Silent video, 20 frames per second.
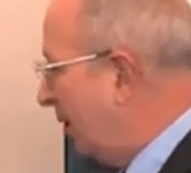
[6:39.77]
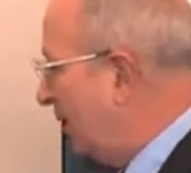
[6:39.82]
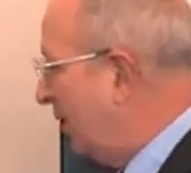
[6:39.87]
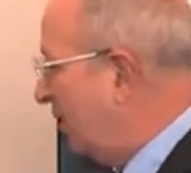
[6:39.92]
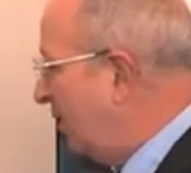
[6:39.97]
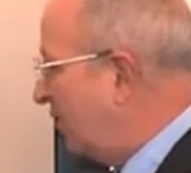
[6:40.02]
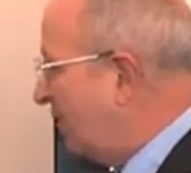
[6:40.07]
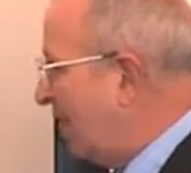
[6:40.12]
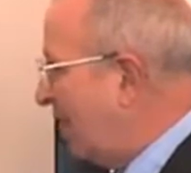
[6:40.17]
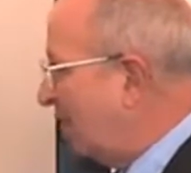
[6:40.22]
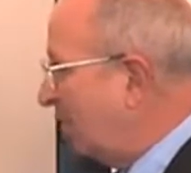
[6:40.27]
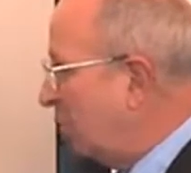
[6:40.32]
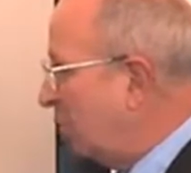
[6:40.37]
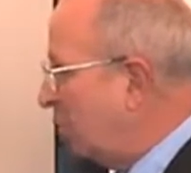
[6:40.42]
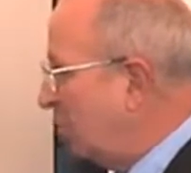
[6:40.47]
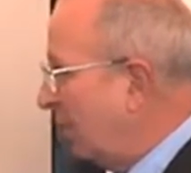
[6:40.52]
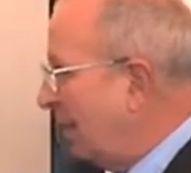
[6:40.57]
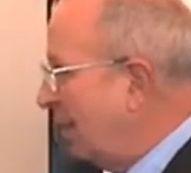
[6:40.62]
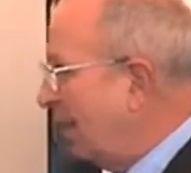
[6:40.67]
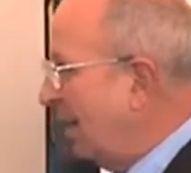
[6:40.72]
they start
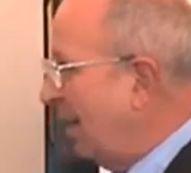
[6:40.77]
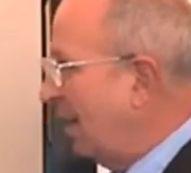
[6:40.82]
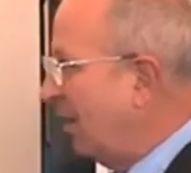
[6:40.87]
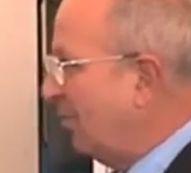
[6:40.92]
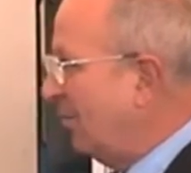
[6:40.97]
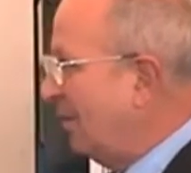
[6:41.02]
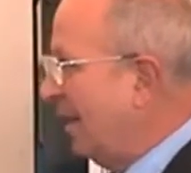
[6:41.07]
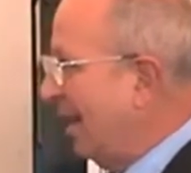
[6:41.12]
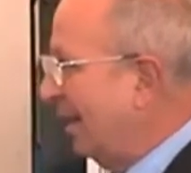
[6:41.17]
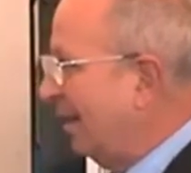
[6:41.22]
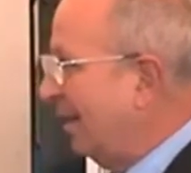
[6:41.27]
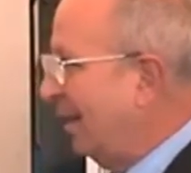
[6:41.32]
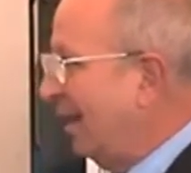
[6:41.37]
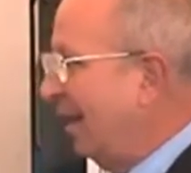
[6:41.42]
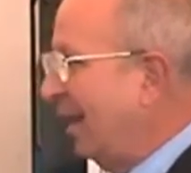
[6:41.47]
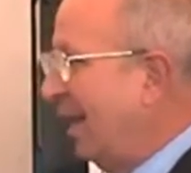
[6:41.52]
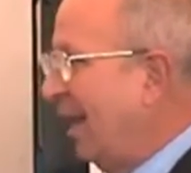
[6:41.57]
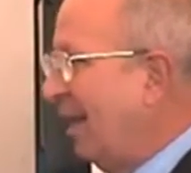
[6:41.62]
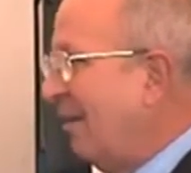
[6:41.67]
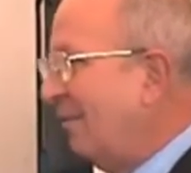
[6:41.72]
to realize that
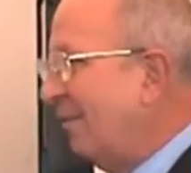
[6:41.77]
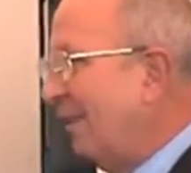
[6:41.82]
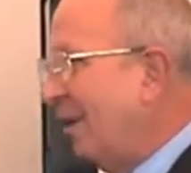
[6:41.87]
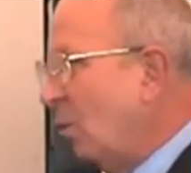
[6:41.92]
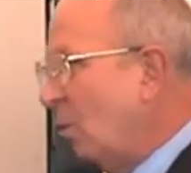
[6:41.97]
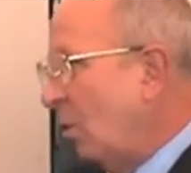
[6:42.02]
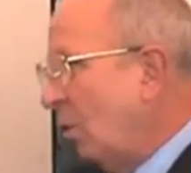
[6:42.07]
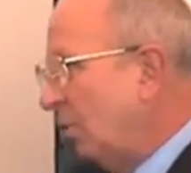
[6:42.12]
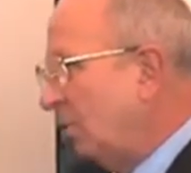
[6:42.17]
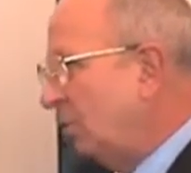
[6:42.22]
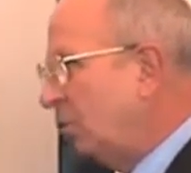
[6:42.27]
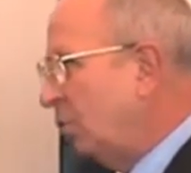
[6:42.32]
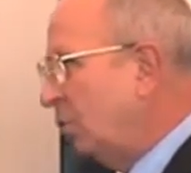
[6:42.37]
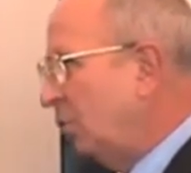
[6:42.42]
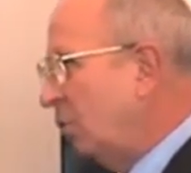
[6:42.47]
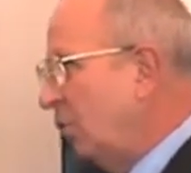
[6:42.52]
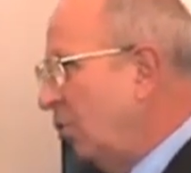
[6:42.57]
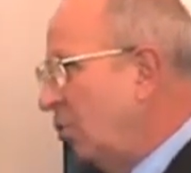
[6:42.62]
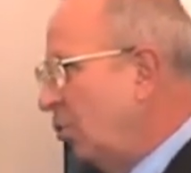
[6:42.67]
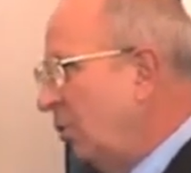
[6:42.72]
if they want to
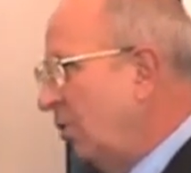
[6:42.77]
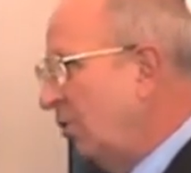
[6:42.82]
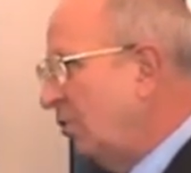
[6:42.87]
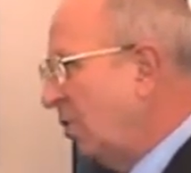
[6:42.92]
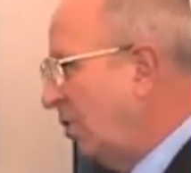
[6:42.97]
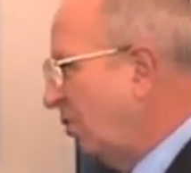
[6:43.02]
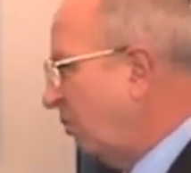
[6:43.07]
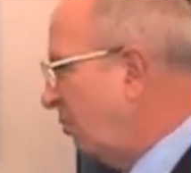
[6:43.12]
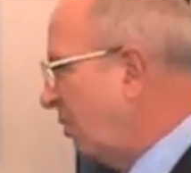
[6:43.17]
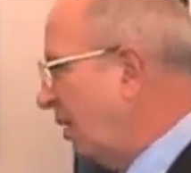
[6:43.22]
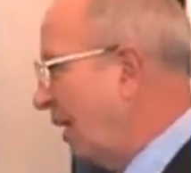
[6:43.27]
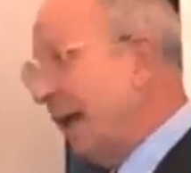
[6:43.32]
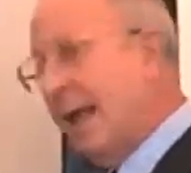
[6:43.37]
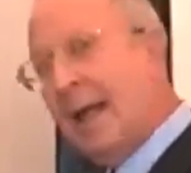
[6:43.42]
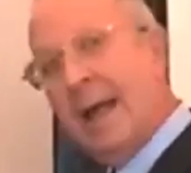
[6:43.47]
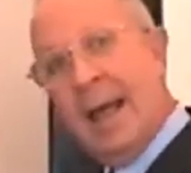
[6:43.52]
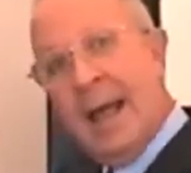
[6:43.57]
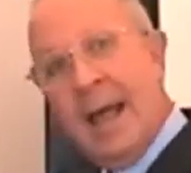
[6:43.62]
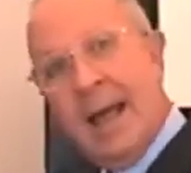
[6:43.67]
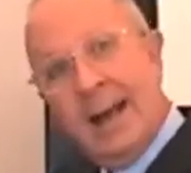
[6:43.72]
talk with us,
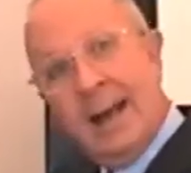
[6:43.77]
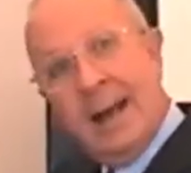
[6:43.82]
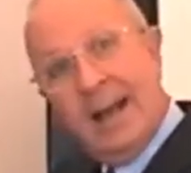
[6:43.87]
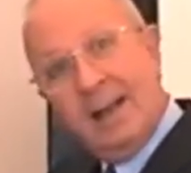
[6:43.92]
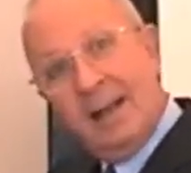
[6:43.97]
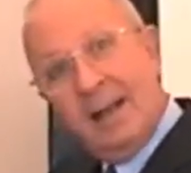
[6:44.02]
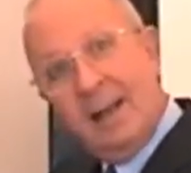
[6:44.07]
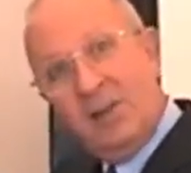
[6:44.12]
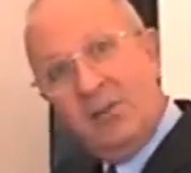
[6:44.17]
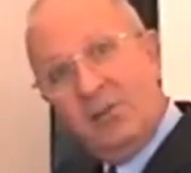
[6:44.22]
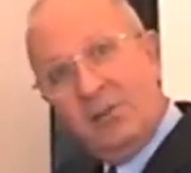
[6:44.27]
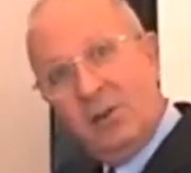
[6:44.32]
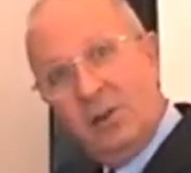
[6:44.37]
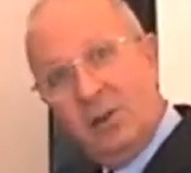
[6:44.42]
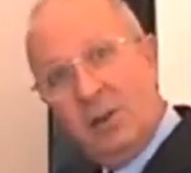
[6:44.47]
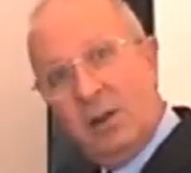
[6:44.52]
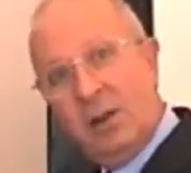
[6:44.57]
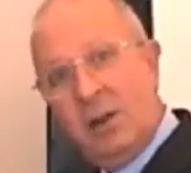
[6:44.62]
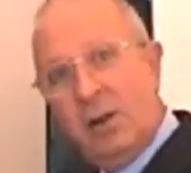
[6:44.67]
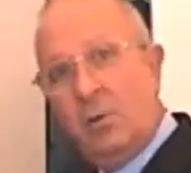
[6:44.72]
and that is
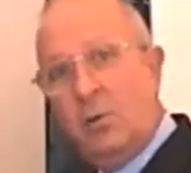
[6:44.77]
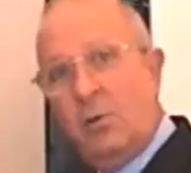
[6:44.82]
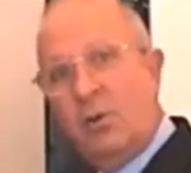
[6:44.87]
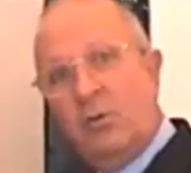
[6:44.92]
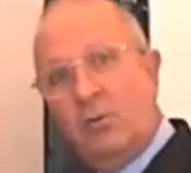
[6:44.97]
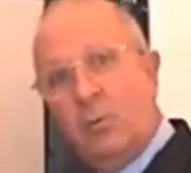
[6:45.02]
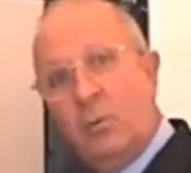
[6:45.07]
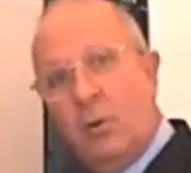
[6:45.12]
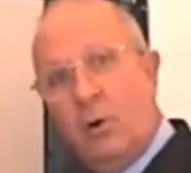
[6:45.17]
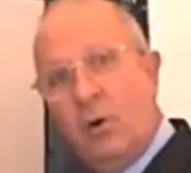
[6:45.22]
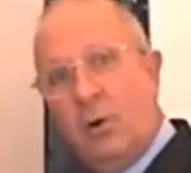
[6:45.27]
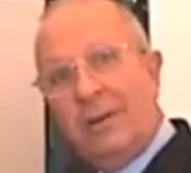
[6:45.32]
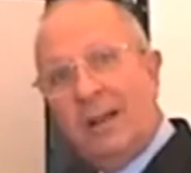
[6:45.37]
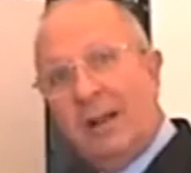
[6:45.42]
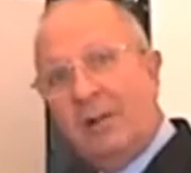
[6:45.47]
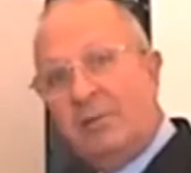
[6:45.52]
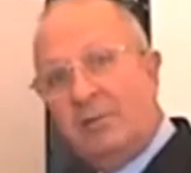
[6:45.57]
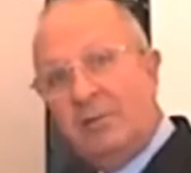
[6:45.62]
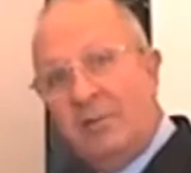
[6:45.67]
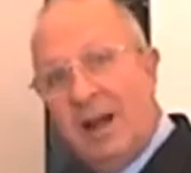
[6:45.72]
with more
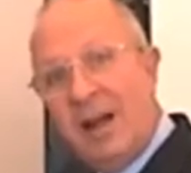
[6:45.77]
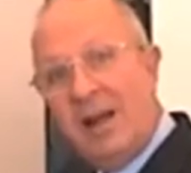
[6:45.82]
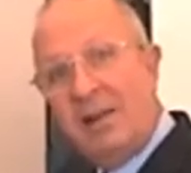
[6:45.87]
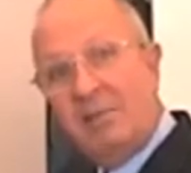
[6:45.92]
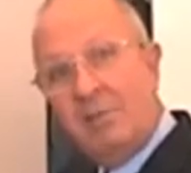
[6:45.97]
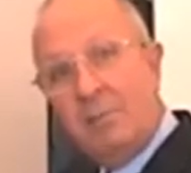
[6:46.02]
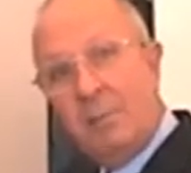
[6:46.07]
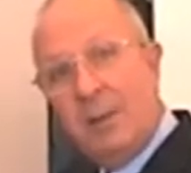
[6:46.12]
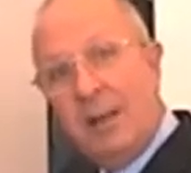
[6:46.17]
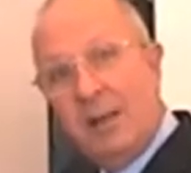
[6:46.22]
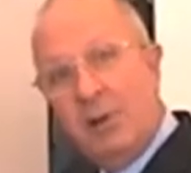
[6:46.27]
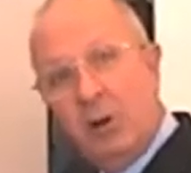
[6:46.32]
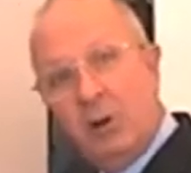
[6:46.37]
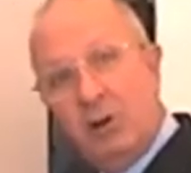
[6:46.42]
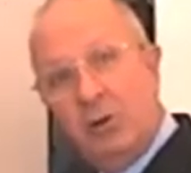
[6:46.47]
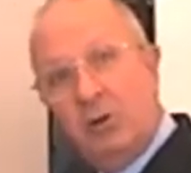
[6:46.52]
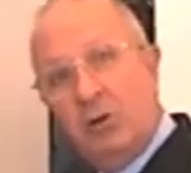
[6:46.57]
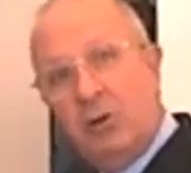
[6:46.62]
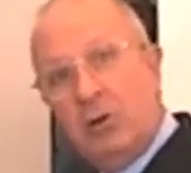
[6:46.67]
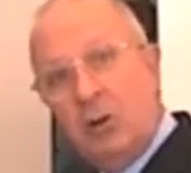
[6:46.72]
than 5
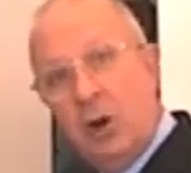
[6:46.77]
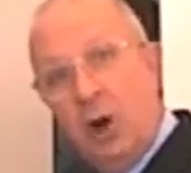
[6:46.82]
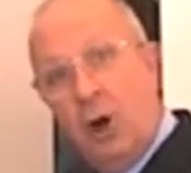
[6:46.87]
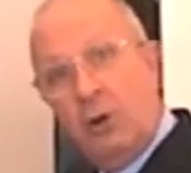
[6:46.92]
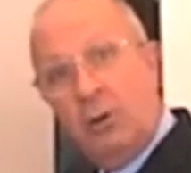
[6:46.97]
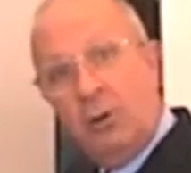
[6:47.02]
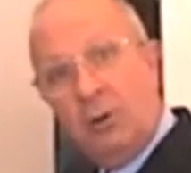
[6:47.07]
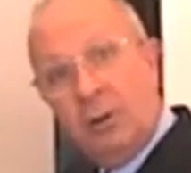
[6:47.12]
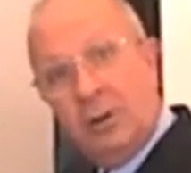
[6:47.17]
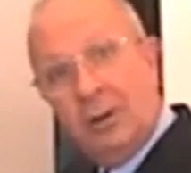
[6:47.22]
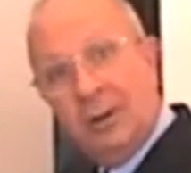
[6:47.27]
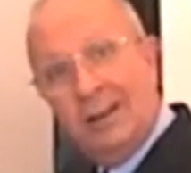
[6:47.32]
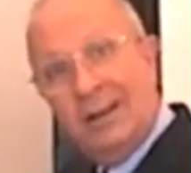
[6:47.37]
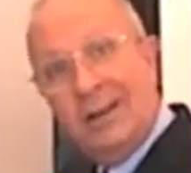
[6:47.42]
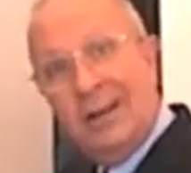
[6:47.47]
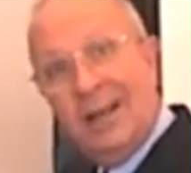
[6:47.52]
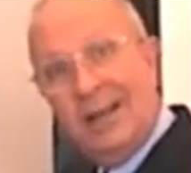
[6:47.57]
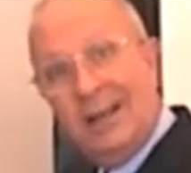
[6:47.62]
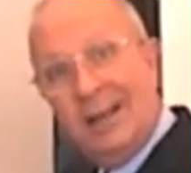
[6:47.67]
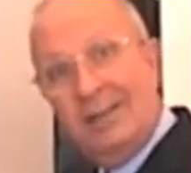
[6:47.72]
billion
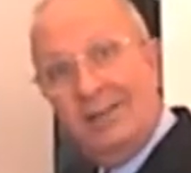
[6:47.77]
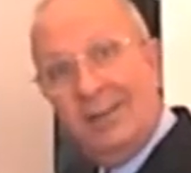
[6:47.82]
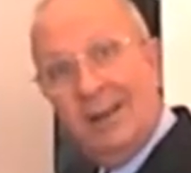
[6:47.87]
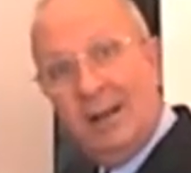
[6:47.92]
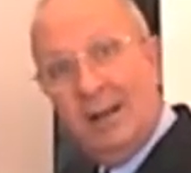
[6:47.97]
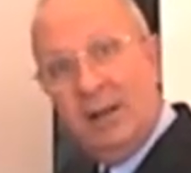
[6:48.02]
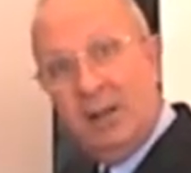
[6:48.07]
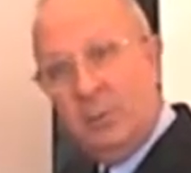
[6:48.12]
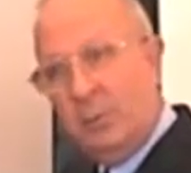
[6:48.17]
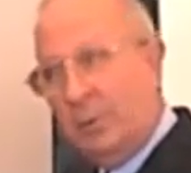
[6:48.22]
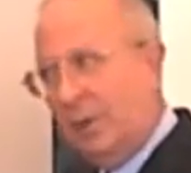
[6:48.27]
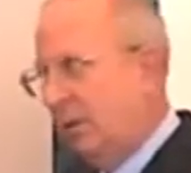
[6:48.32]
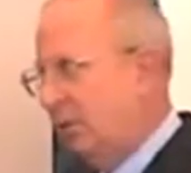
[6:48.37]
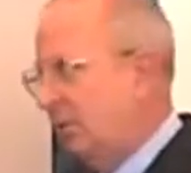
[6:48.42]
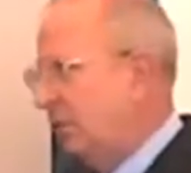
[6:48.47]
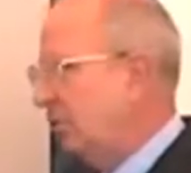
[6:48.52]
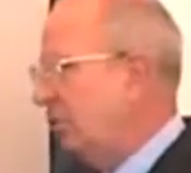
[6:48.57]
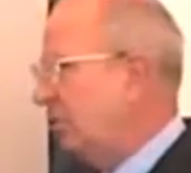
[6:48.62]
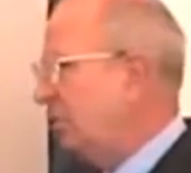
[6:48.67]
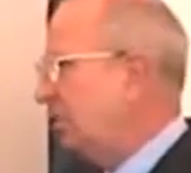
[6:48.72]
non-native English
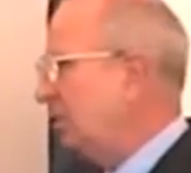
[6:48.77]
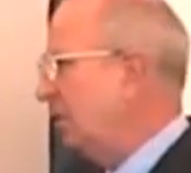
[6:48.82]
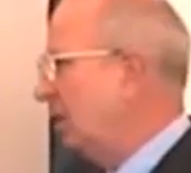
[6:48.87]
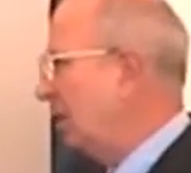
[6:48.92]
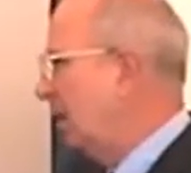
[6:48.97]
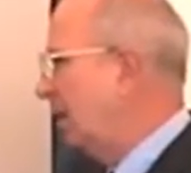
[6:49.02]
speakers,